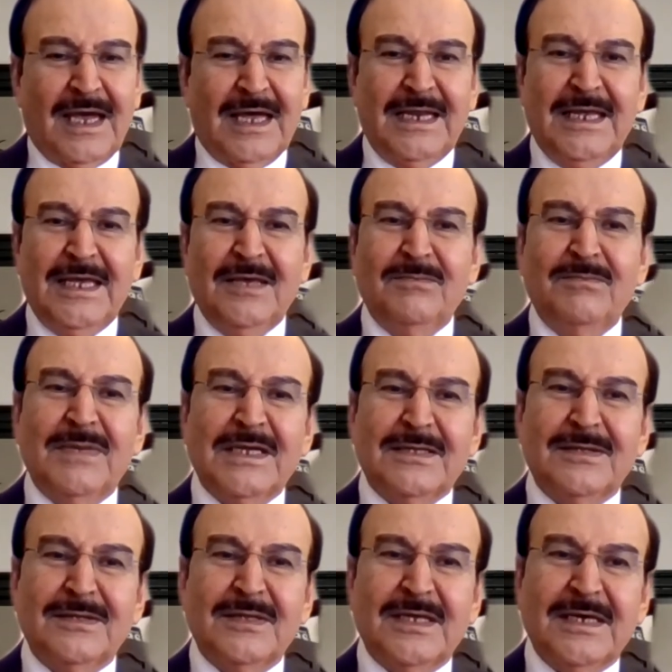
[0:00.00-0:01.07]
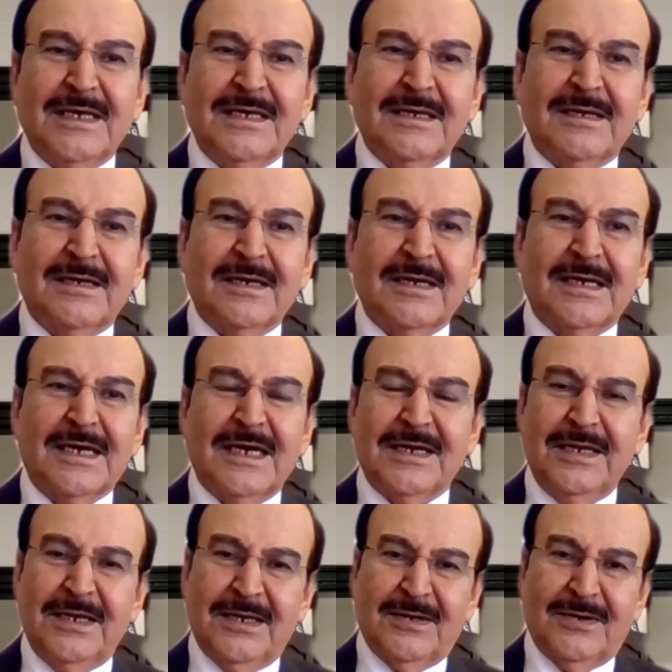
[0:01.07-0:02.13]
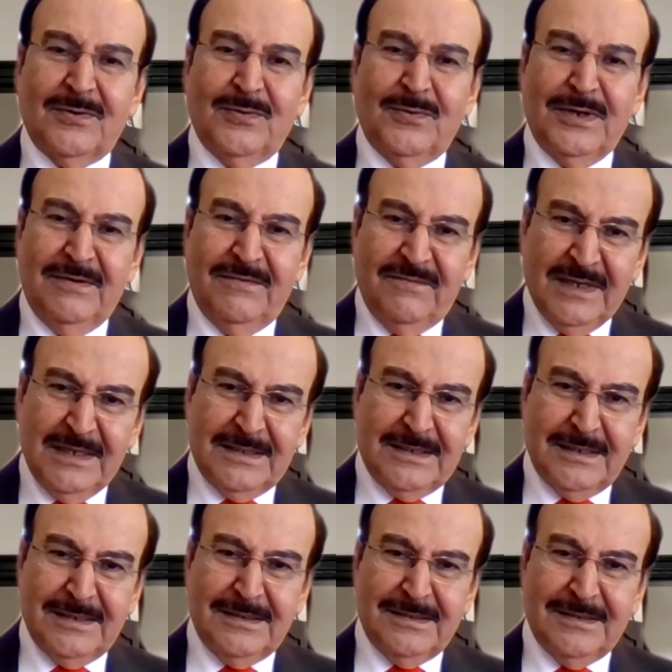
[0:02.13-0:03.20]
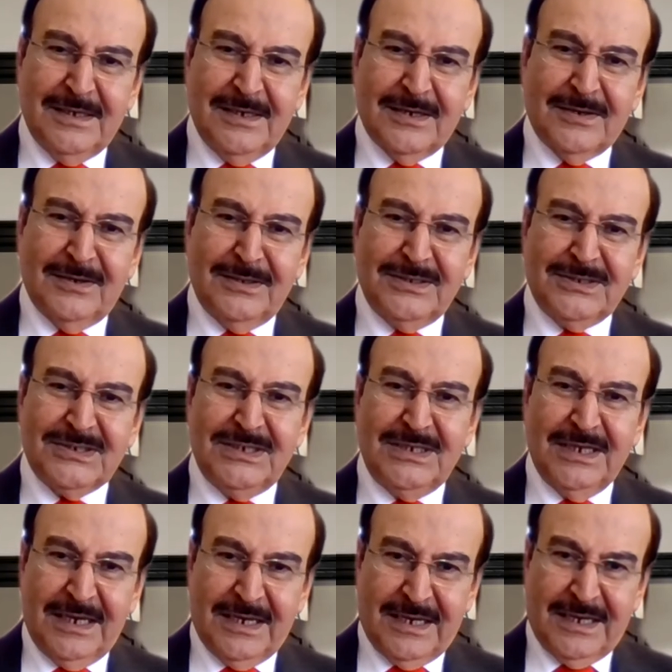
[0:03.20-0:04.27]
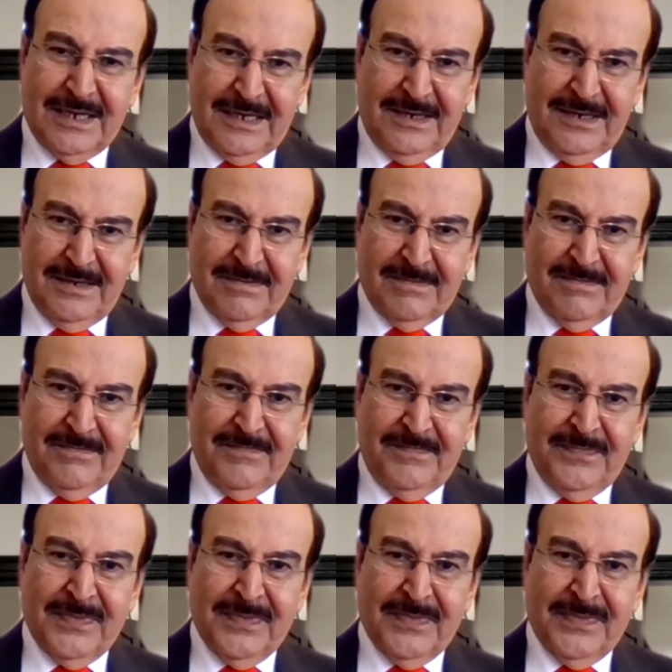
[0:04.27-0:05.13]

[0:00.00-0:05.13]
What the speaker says: and he met their carrier who invented the air conditioning carrier.